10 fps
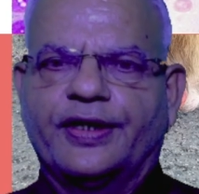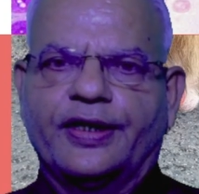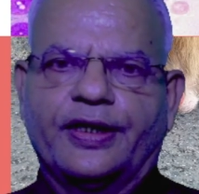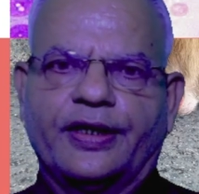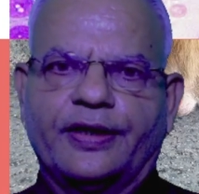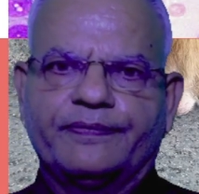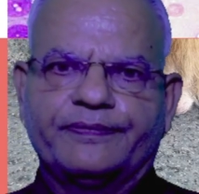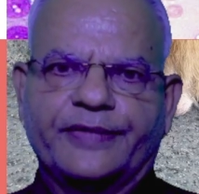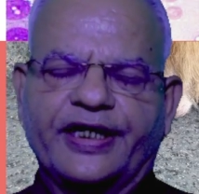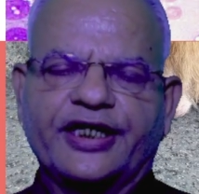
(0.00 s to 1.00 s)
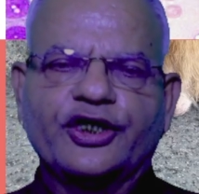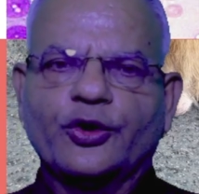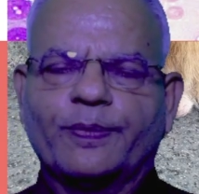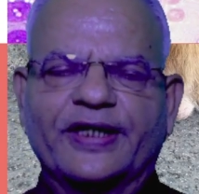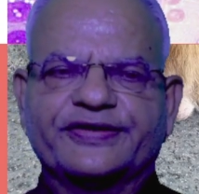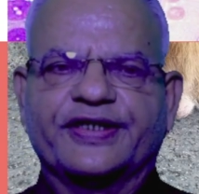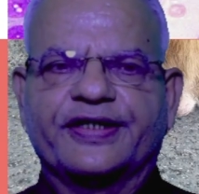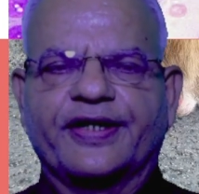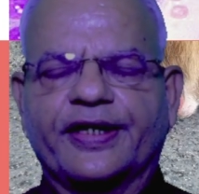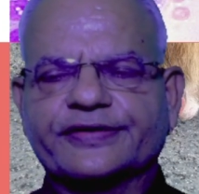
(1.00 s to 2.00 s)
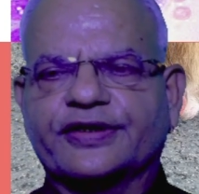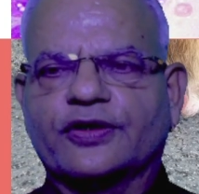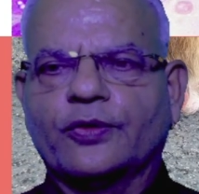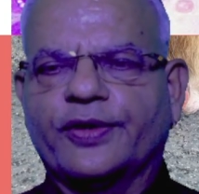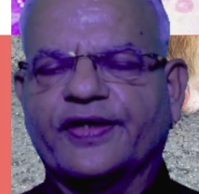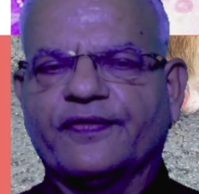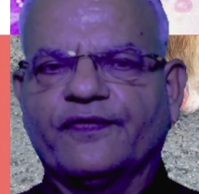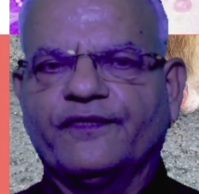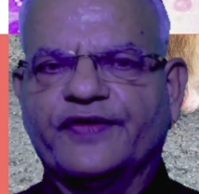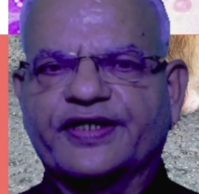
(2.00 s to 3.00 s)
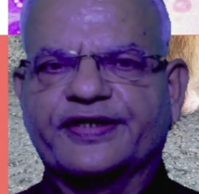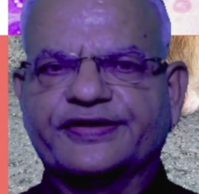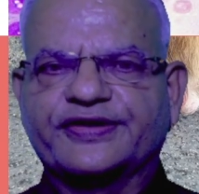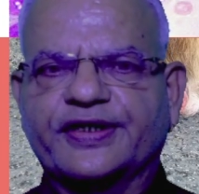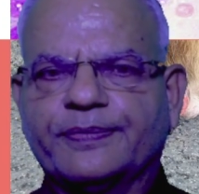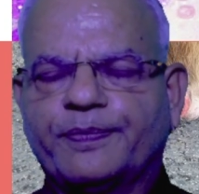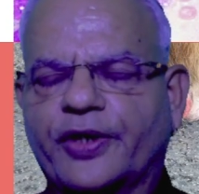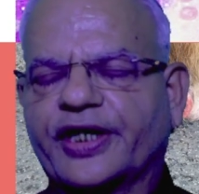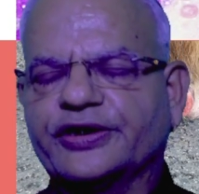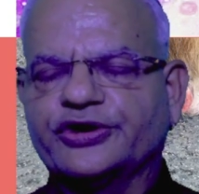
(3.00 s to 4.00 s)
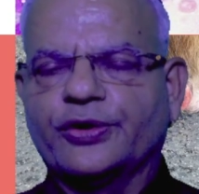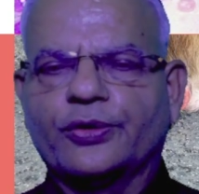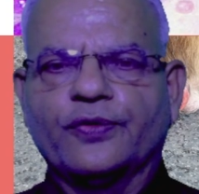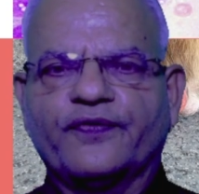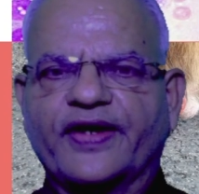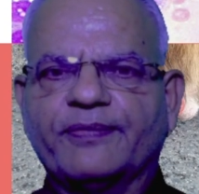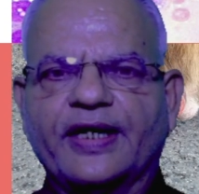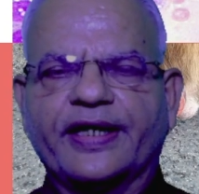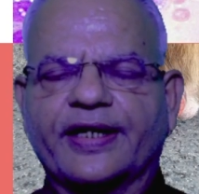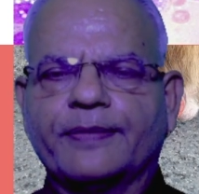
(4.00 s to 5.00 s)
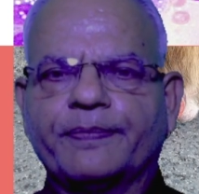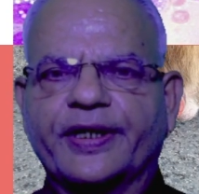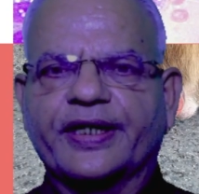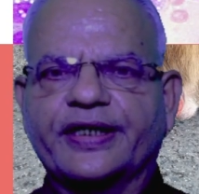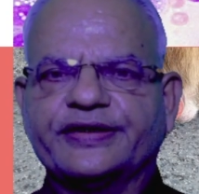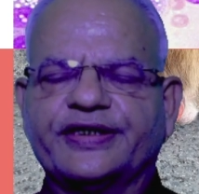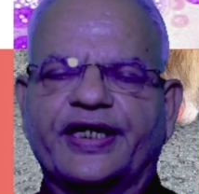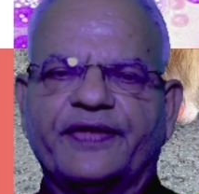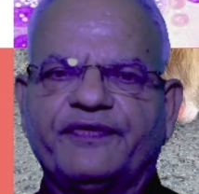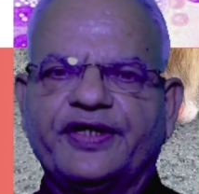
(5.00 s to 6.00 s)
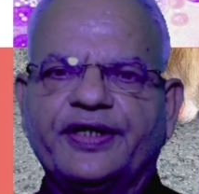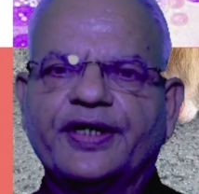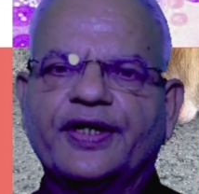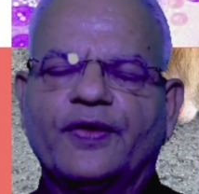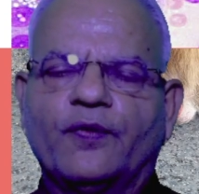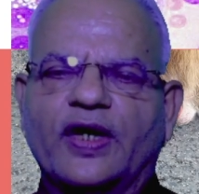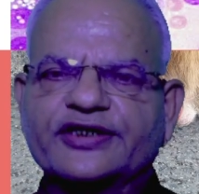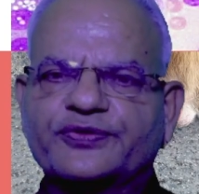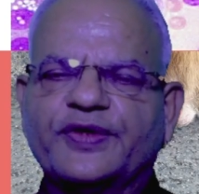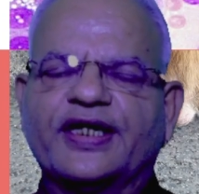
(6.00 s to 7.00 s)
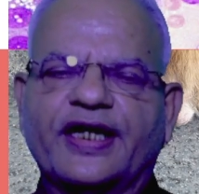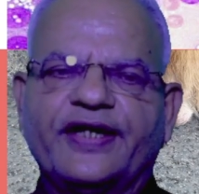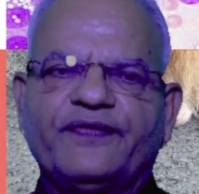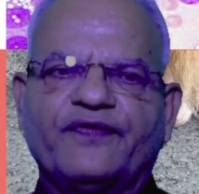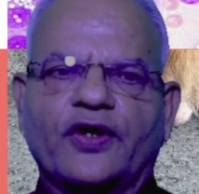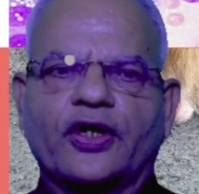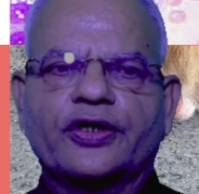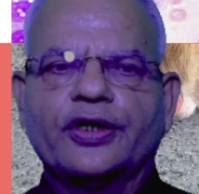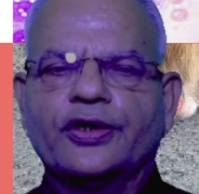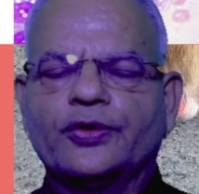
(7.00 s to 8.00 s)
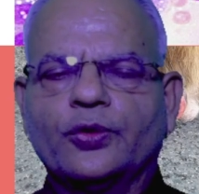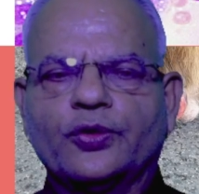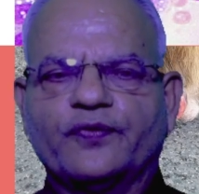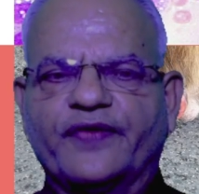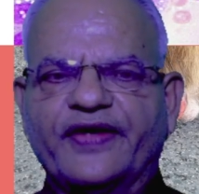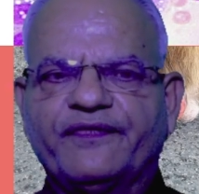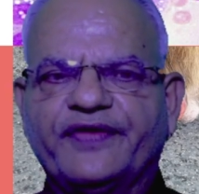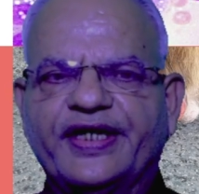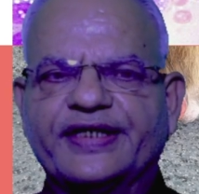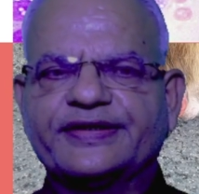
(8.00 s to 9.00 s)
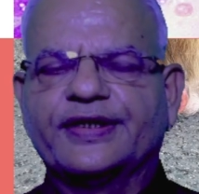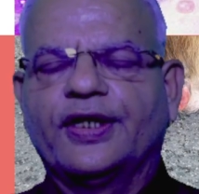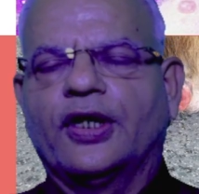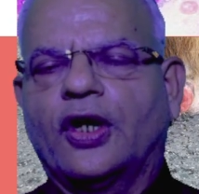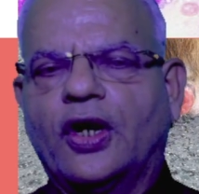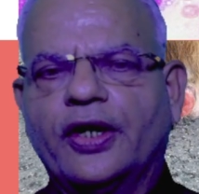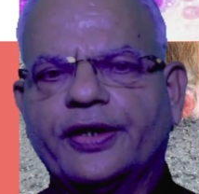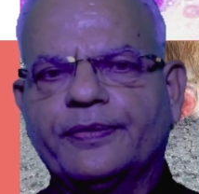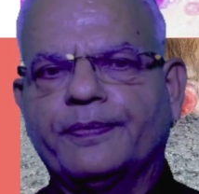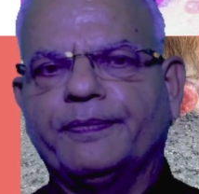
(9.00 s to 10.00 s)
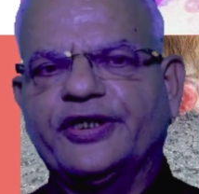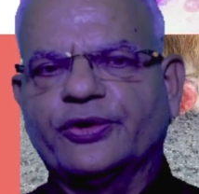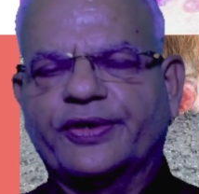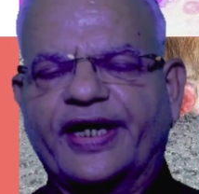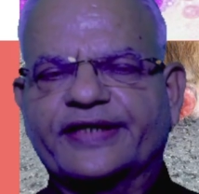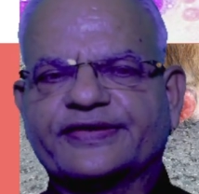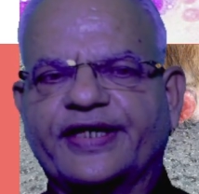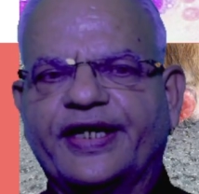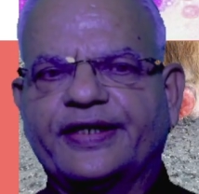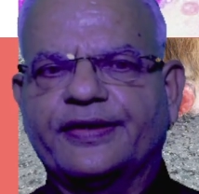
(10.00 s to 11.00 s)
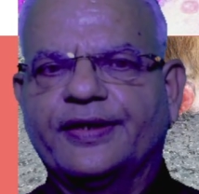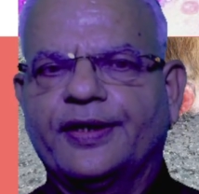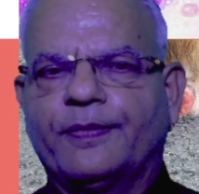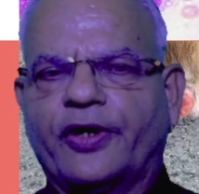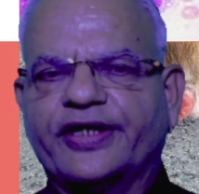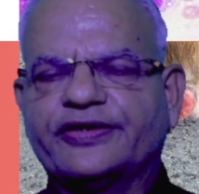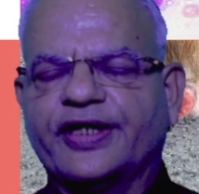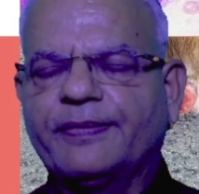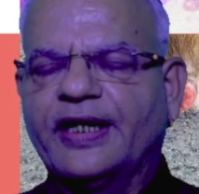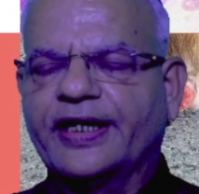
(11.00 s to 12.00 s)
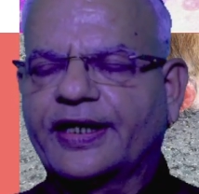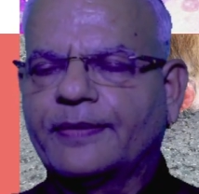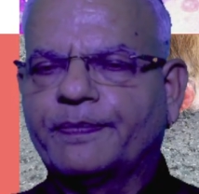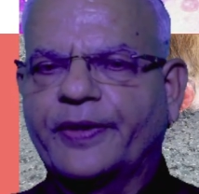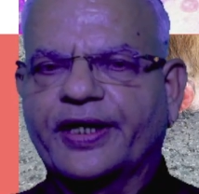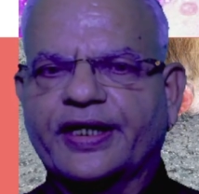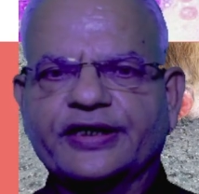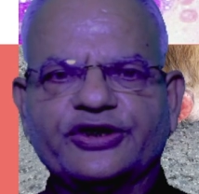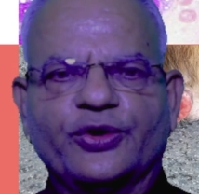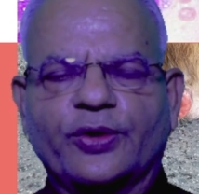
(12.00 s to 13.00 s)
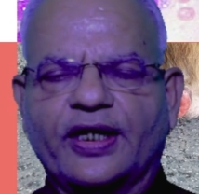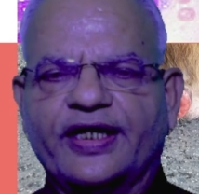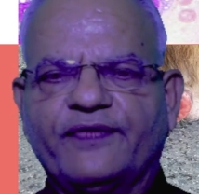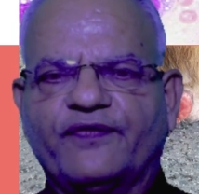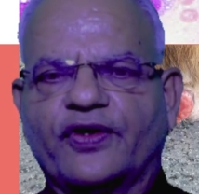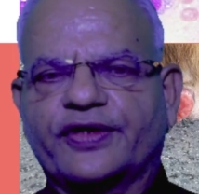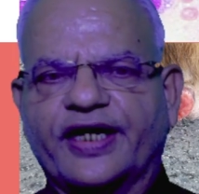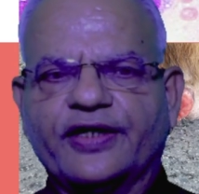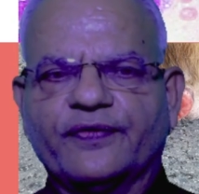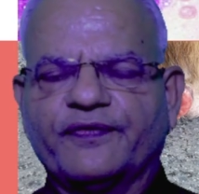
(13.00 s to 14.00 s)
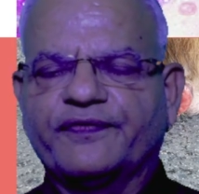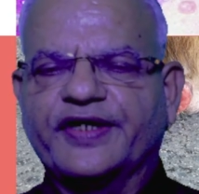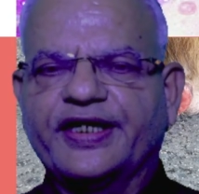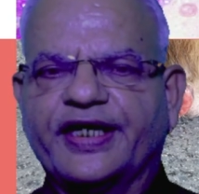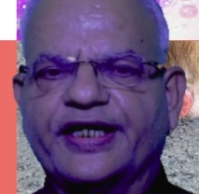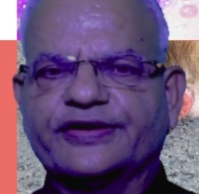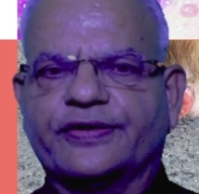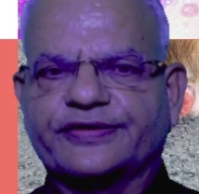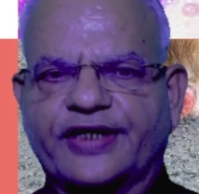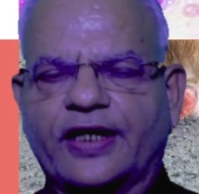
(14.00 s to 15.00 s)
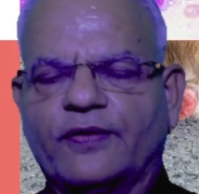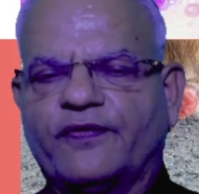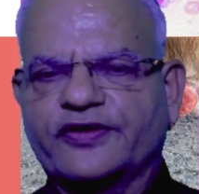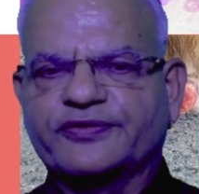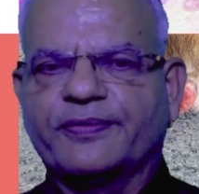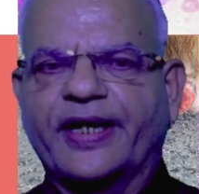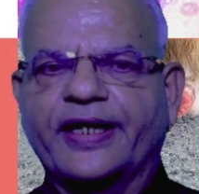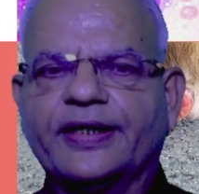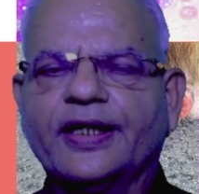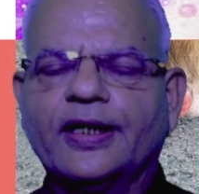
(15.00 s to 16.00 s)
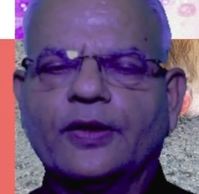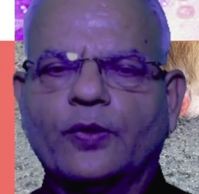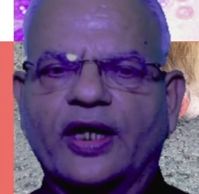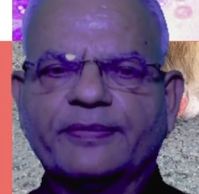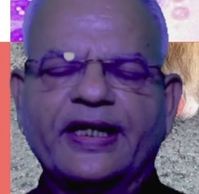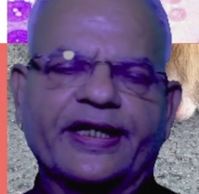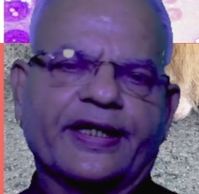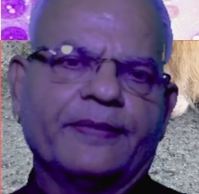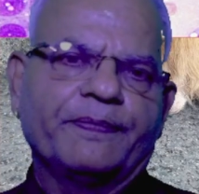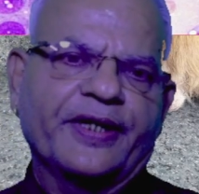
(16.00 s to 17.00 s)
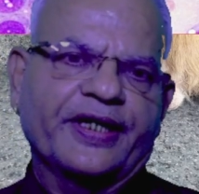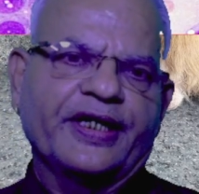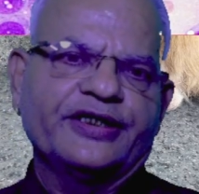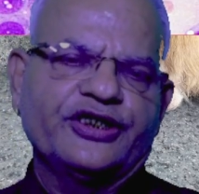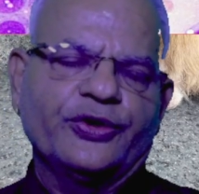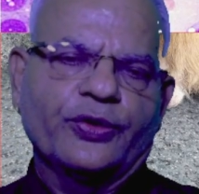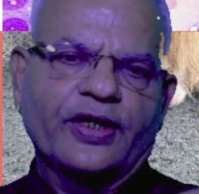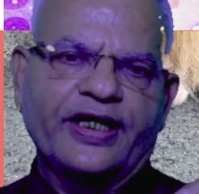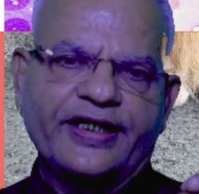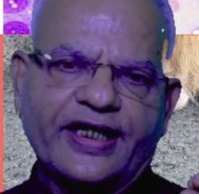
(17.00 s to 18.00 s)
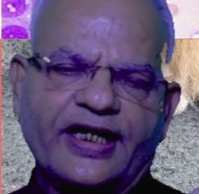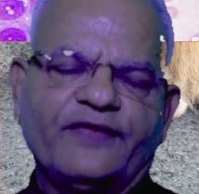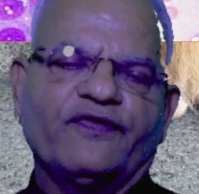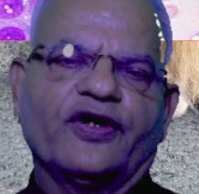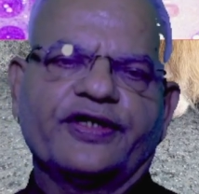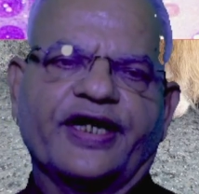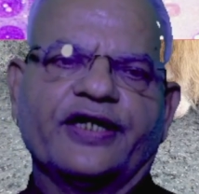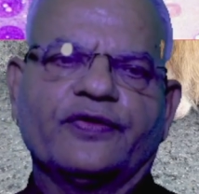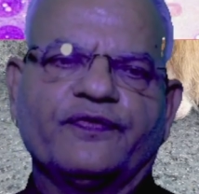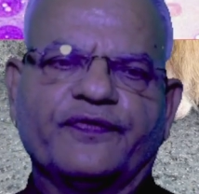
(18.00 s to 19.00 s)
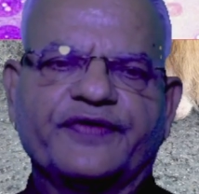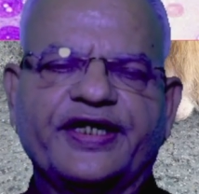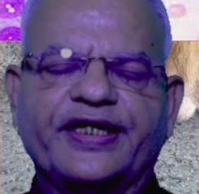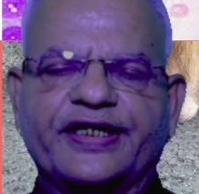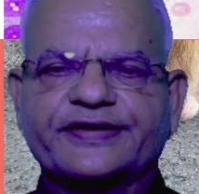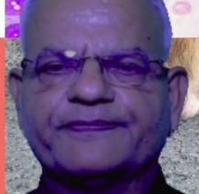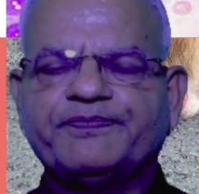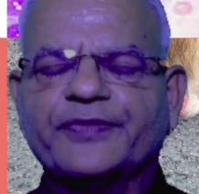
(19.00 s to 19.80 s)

antineoplastic drugs, including vincristine 0.025 milligram per kg IV once weekly for 2 to 5 weeks, or methotrexate 0.3 milligram per kg orally for 10 to 15 days, or cyclophosphamide 1 milligram per kg orally daily for 10 to 15 days.